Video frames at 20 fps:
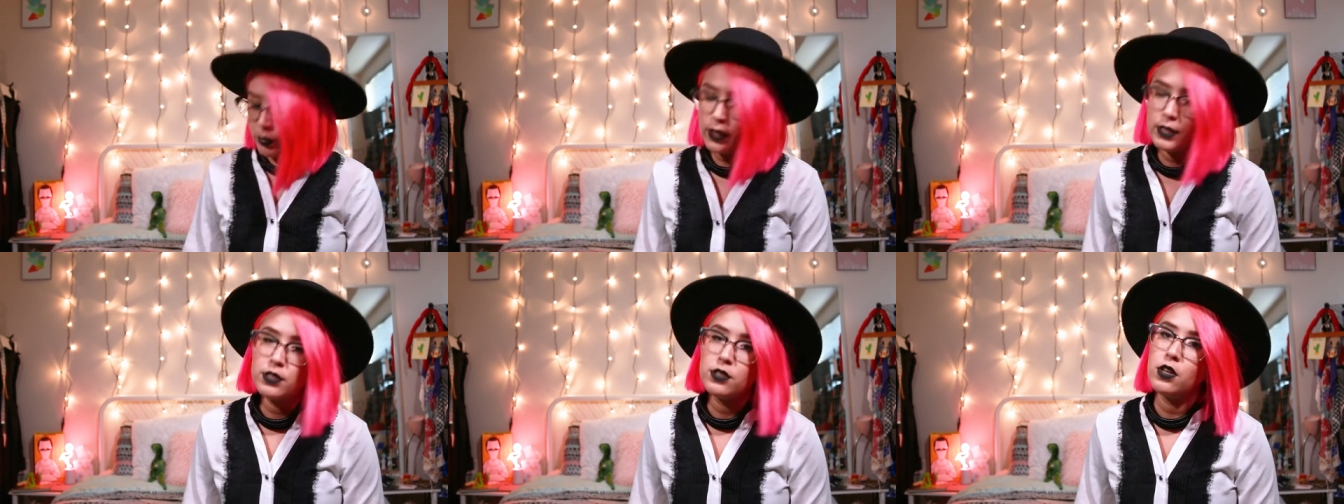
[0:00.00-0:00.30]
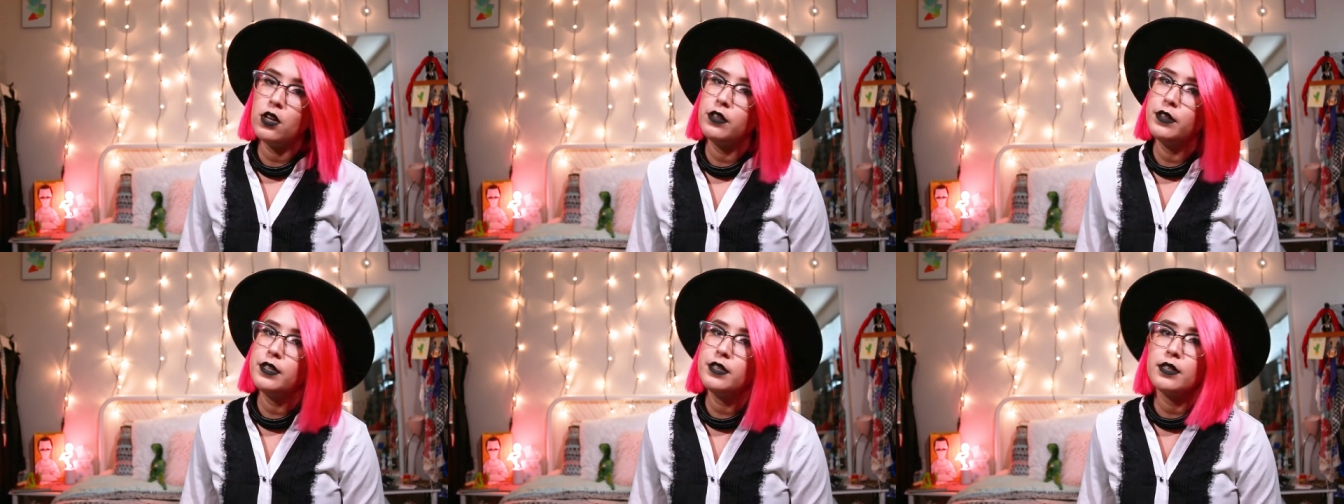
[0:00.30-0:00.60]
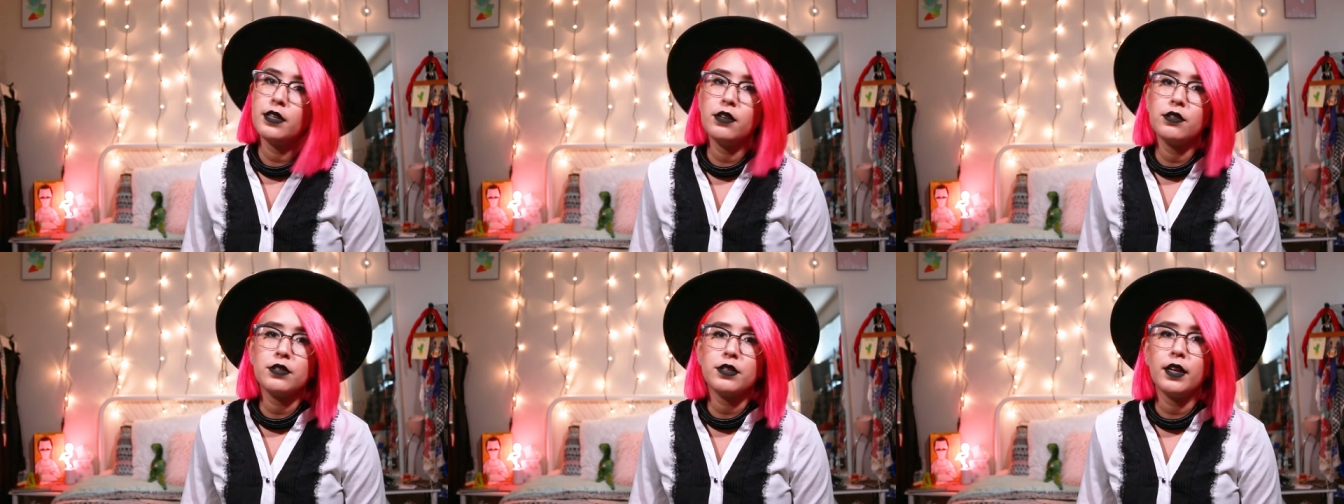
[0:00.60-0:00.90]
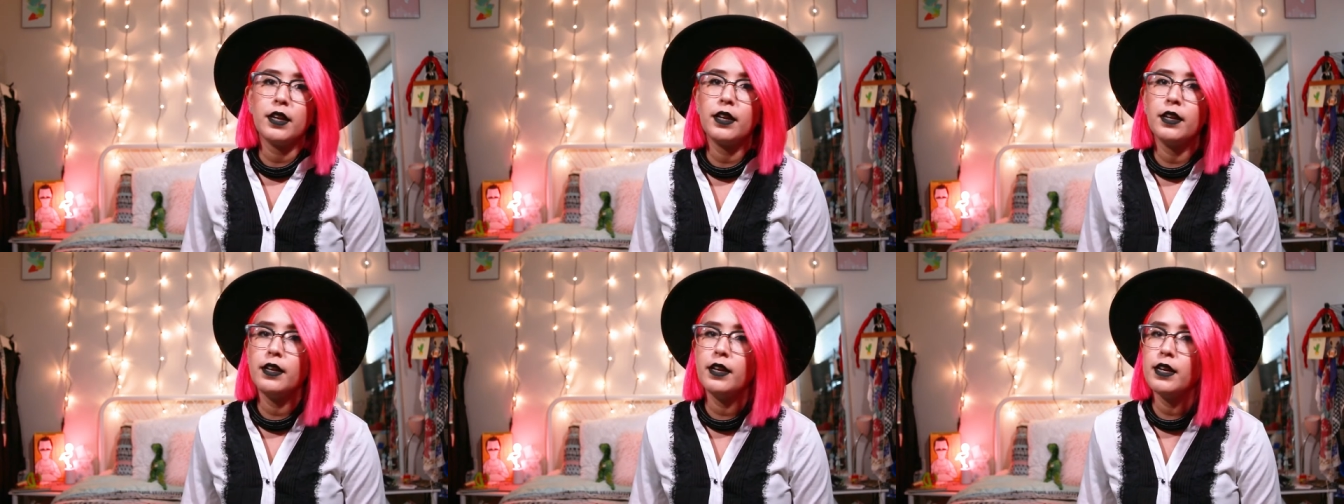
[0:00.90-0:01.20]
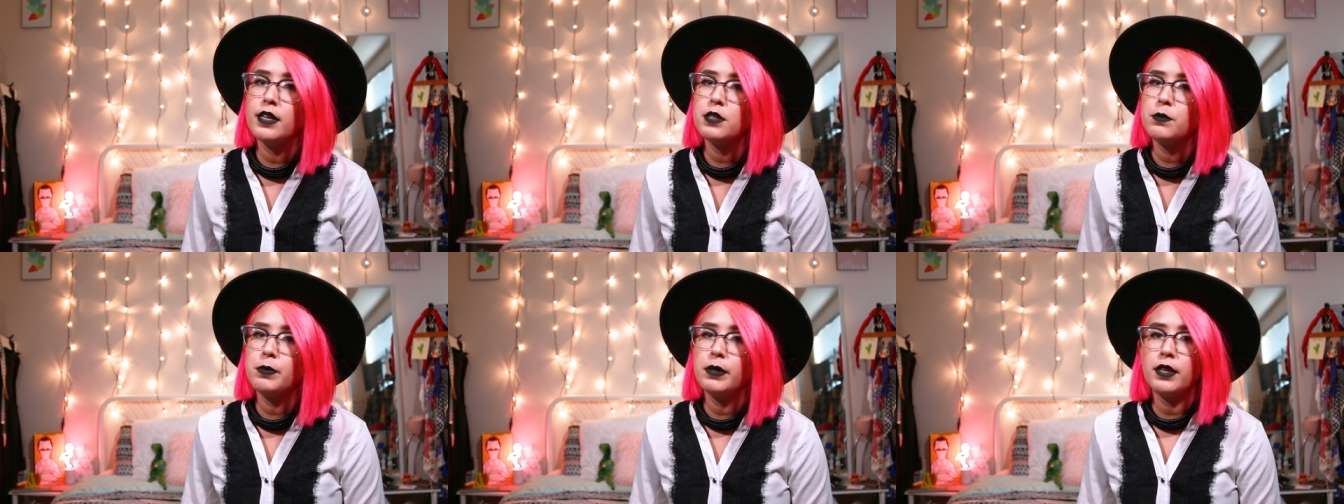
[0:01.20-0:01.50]
when I saw this, I was like,
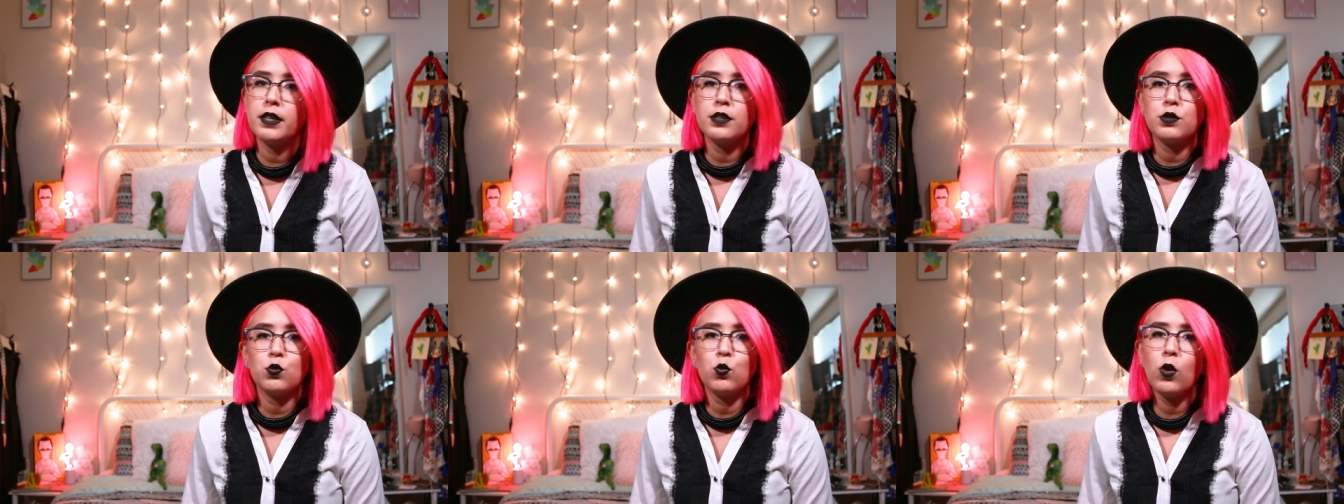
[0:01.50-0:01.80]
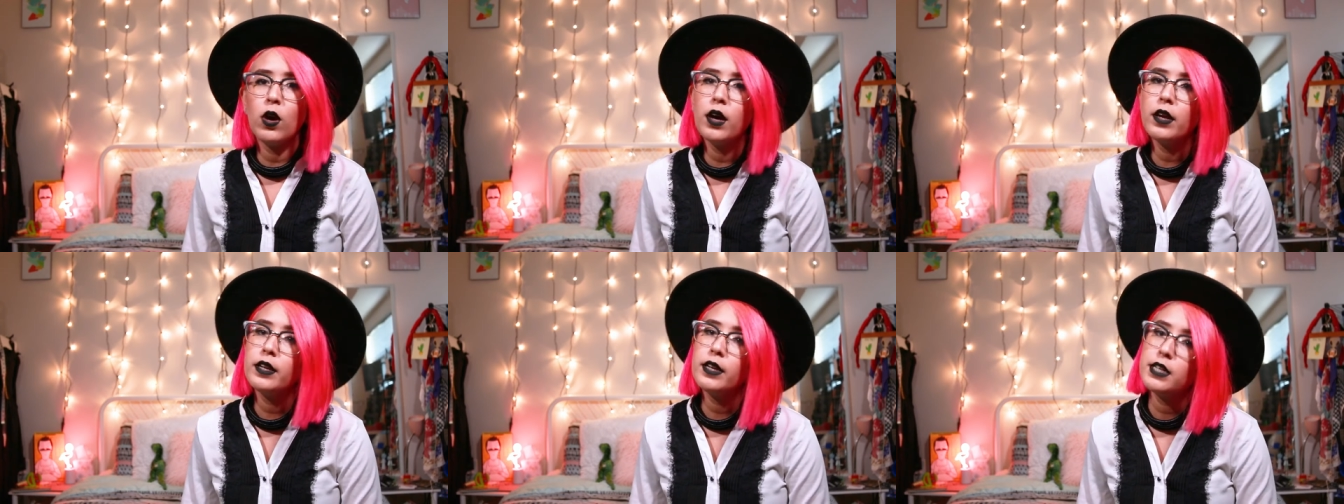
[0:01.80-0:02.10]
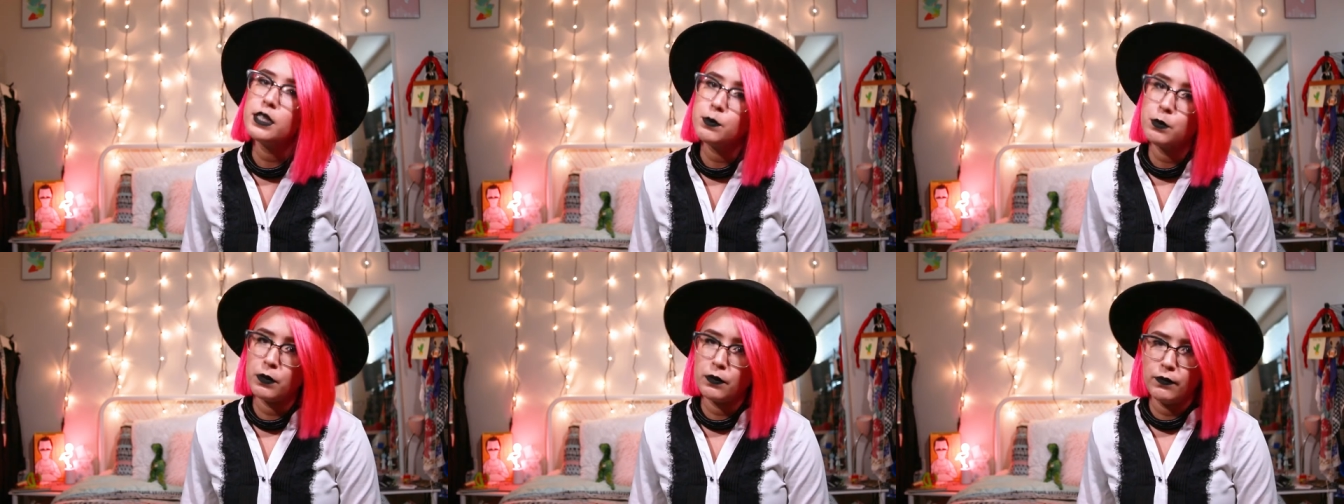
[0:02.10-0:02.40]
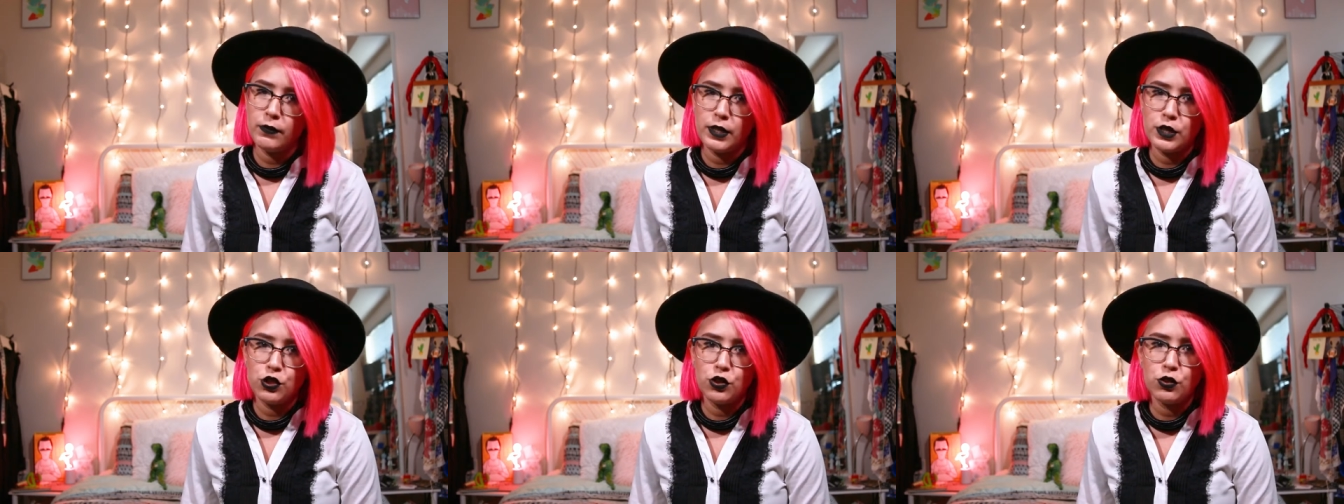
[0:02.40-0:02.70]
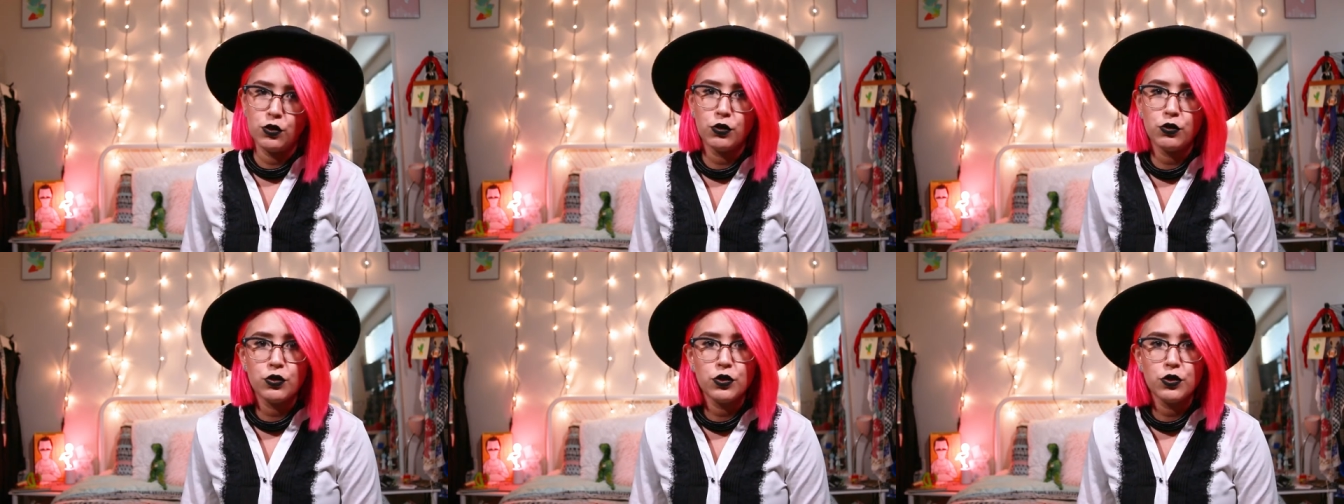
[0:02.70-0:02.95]
yes, because one, it's professional.